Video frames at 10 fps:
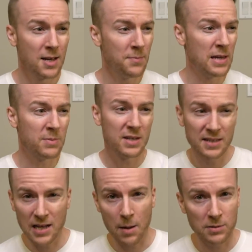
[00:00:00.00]
Maybe he
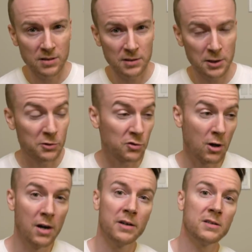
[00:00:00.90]
dabbles in a little
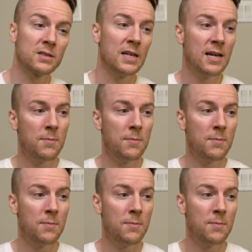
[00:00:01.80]
drugs.